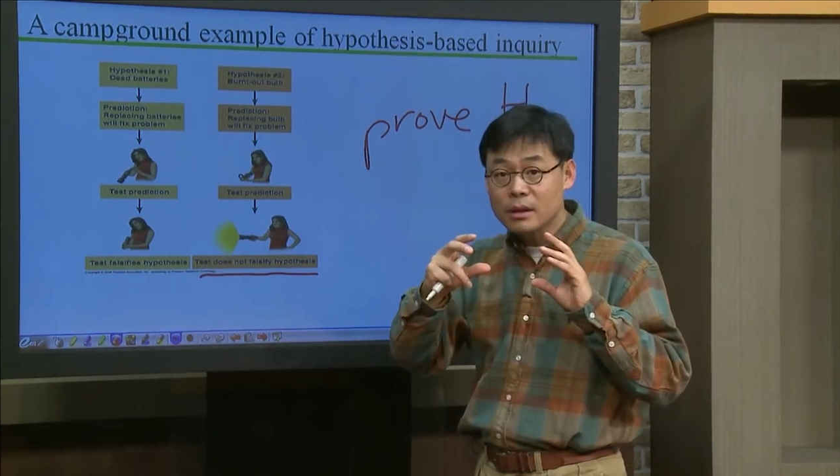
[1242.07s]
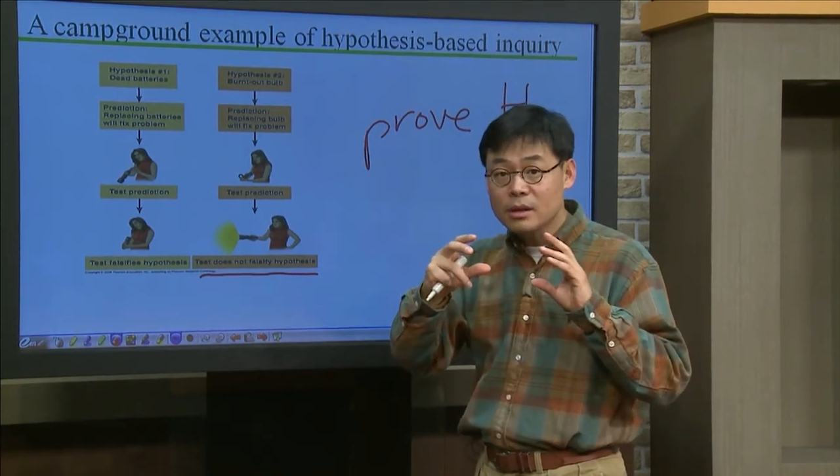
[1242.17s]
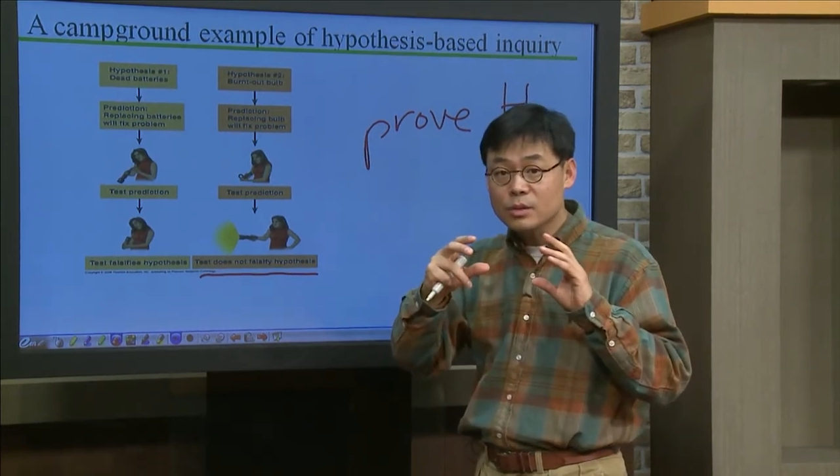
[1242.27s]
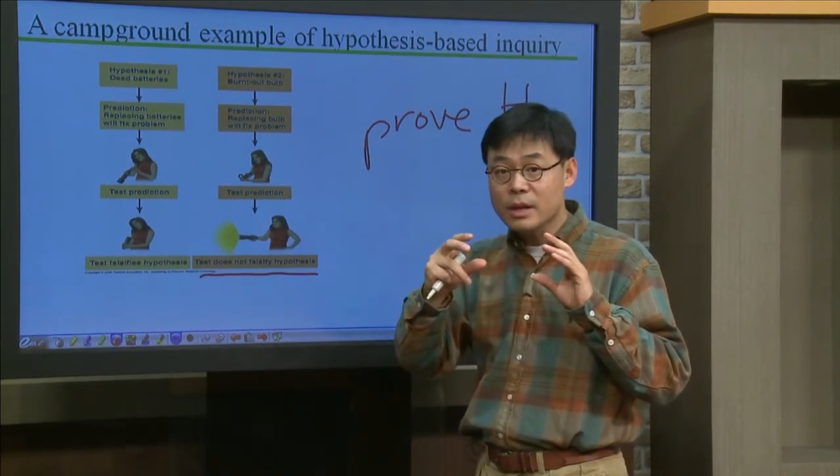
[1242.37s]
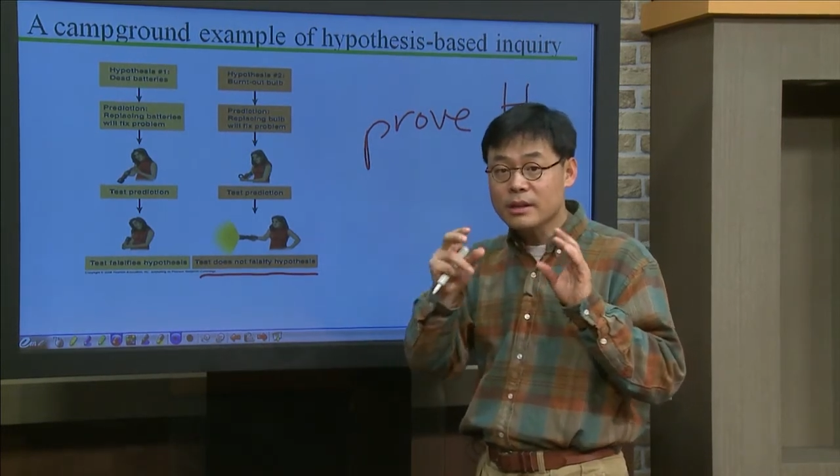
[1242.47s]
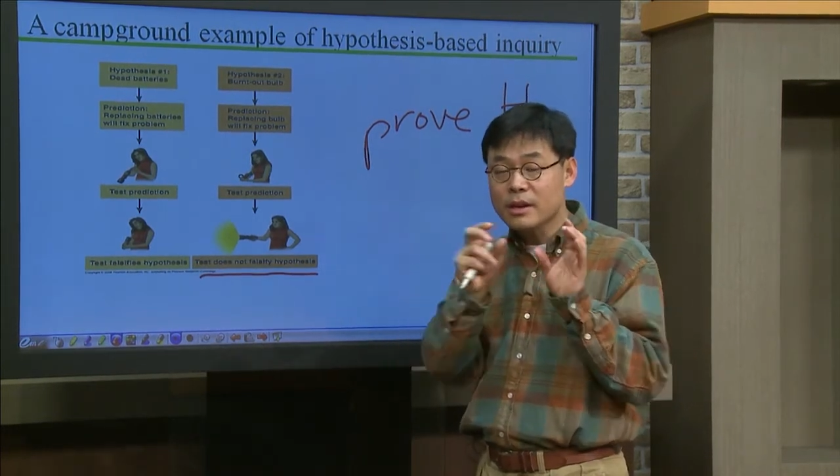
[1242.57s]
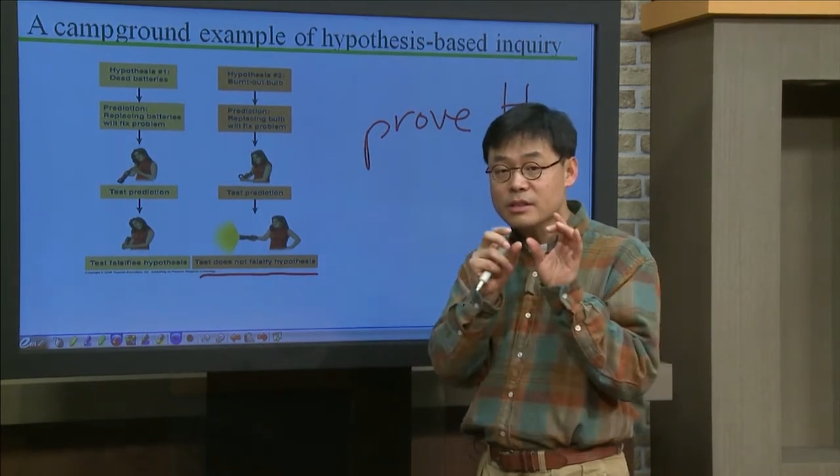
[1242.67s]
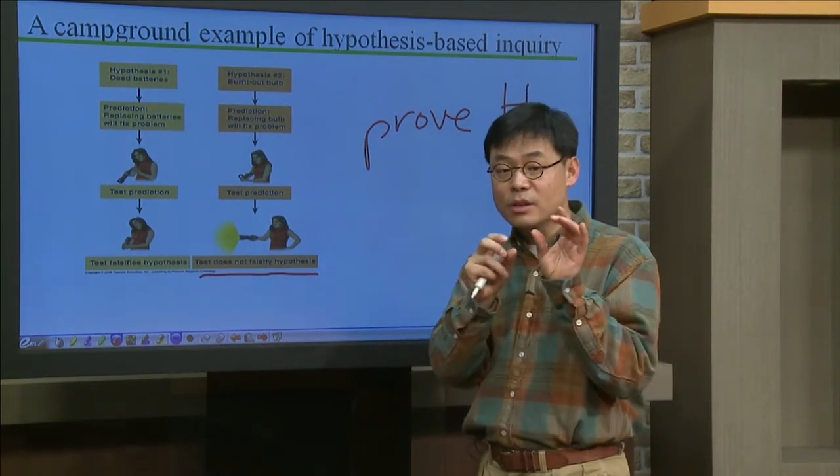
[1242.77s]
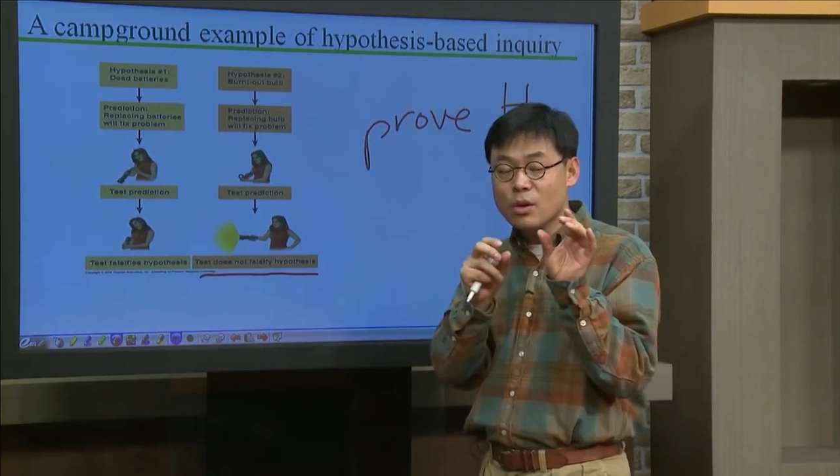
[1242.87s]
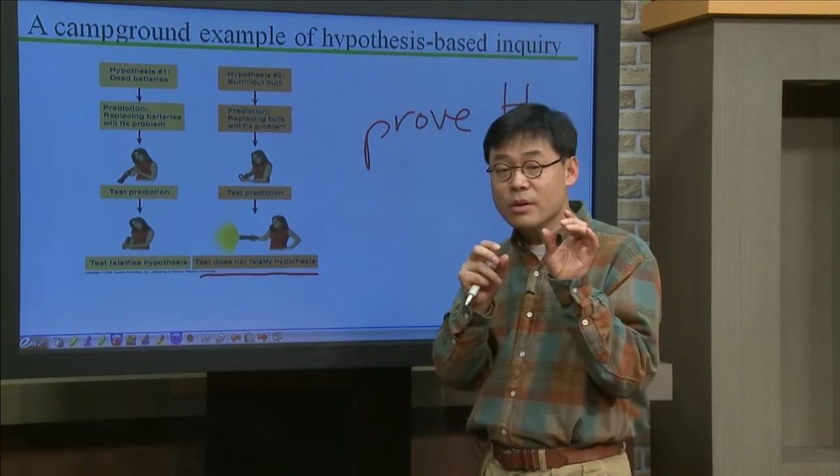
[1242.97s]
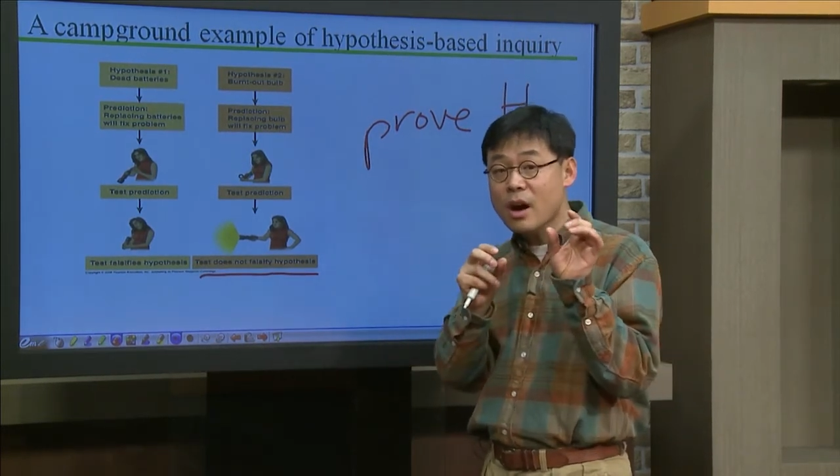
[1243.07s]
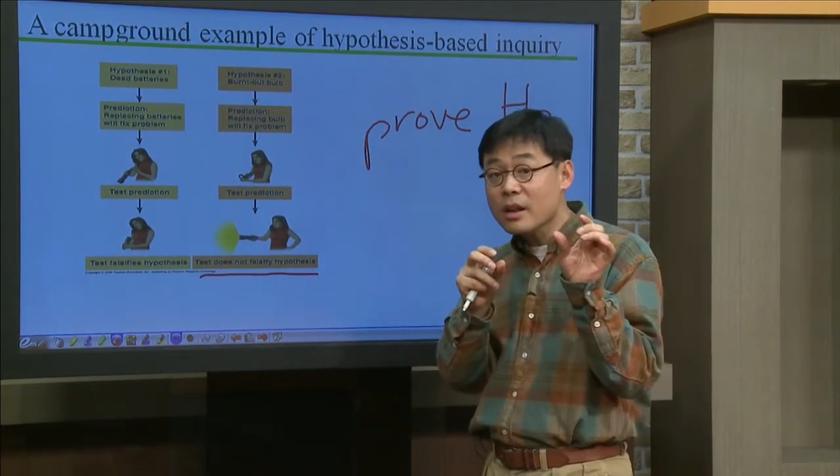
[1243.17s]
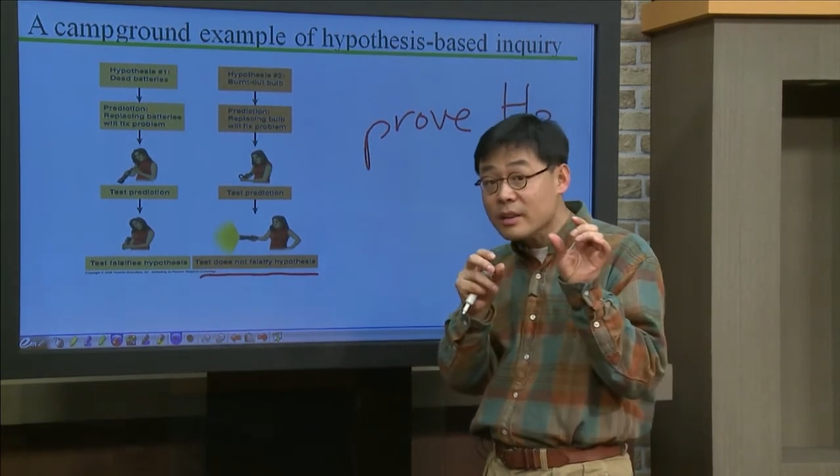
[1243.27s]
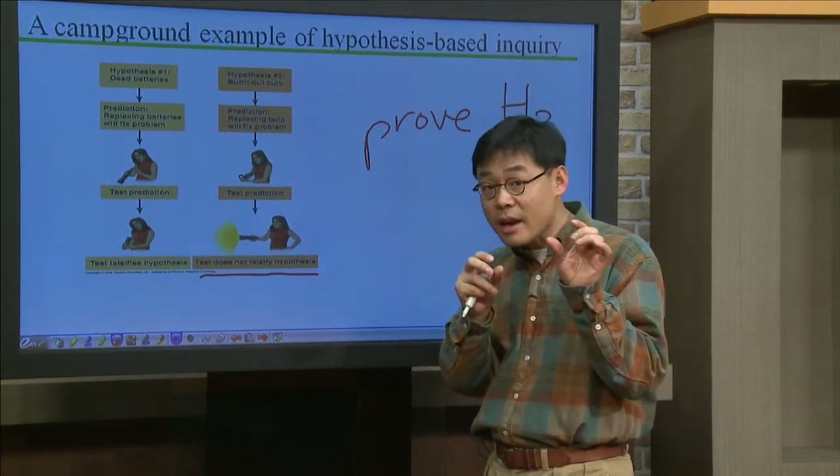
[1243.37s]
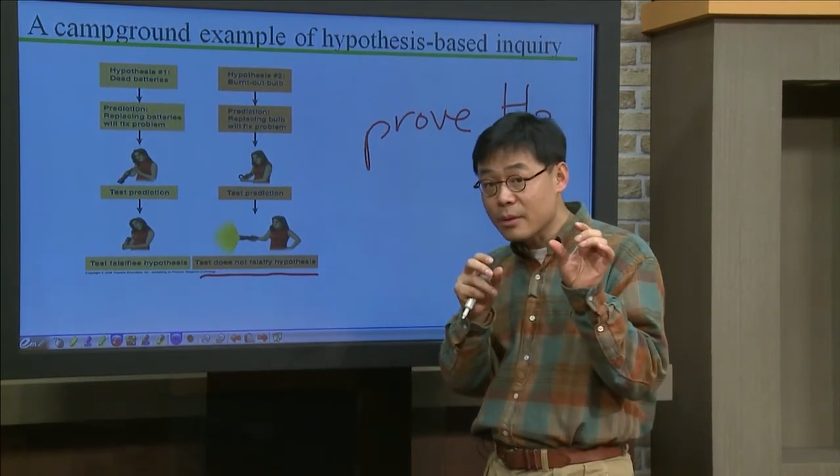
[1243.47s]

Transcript: so that there is no contact.